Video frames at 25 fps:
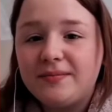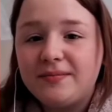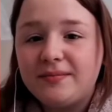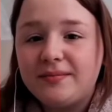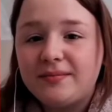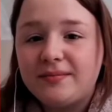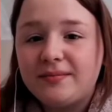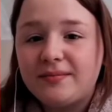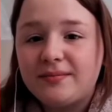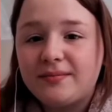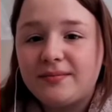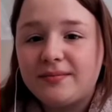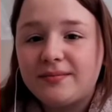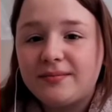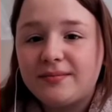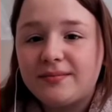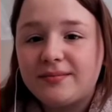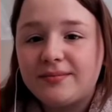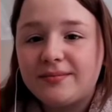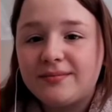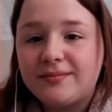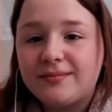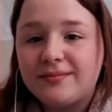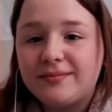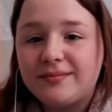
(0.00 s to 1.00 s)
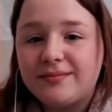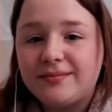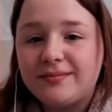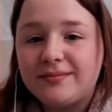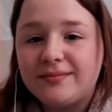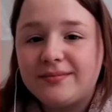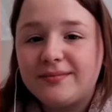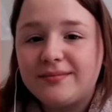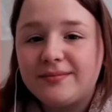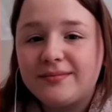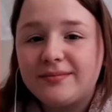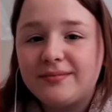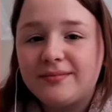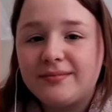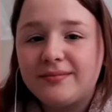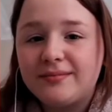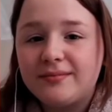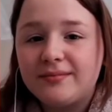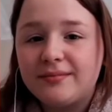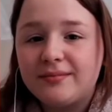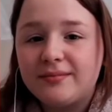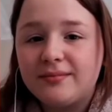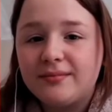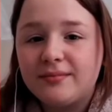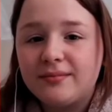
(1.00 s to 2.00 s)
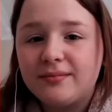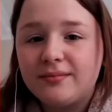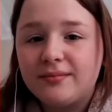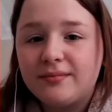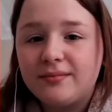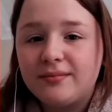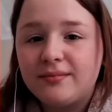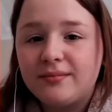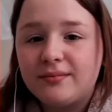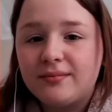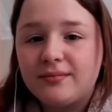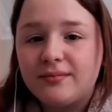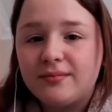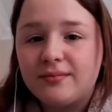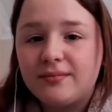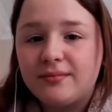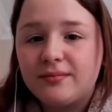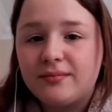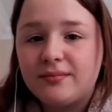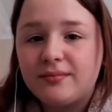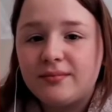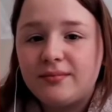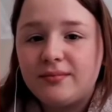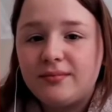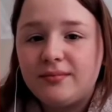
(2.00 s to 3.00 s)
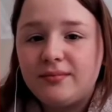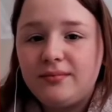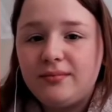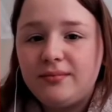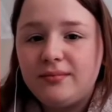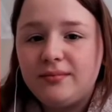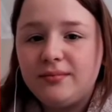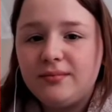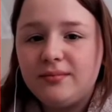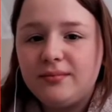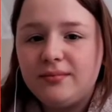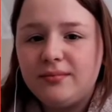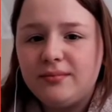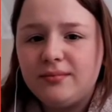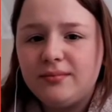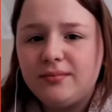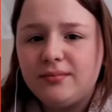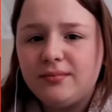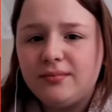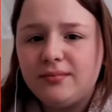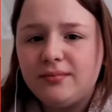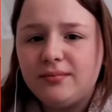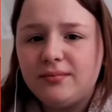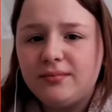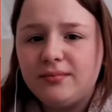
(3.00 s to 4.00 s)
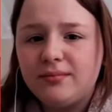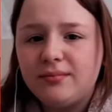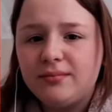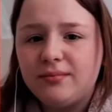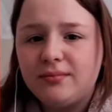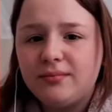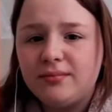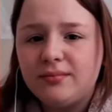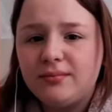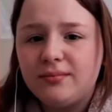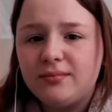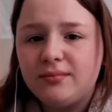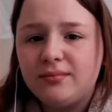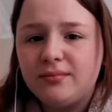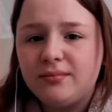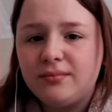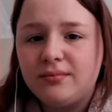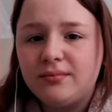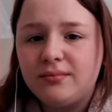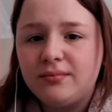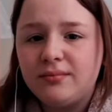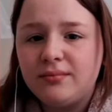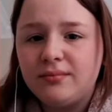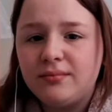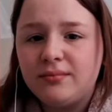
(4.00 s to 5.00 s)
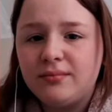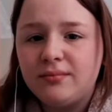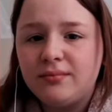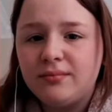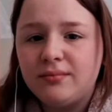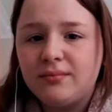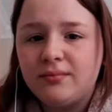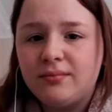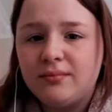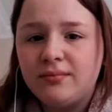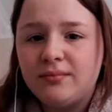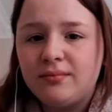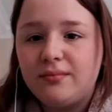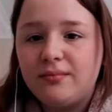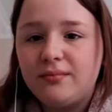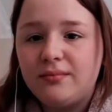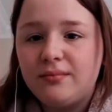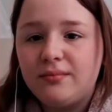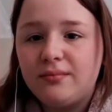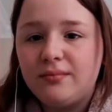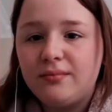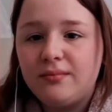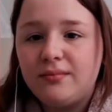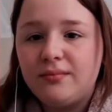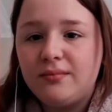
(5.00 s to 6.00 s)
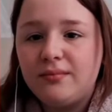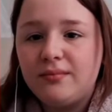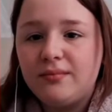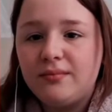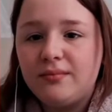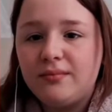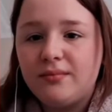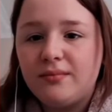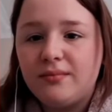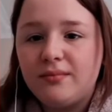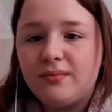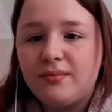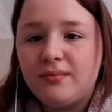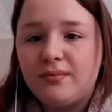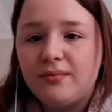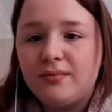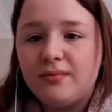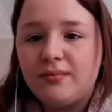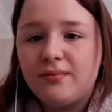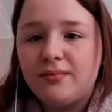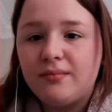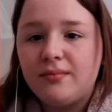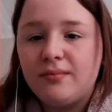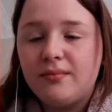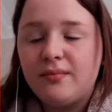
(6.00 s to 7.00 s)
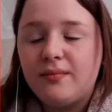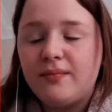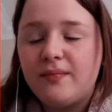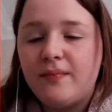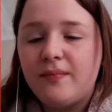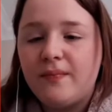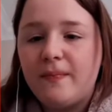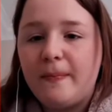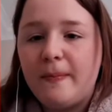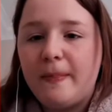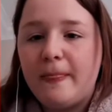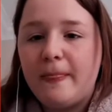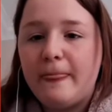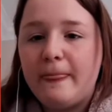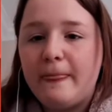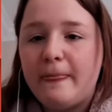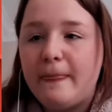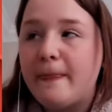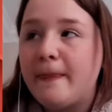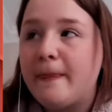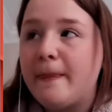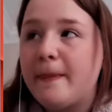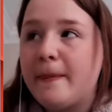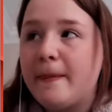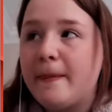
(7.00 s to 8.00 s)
The person shown says nothing.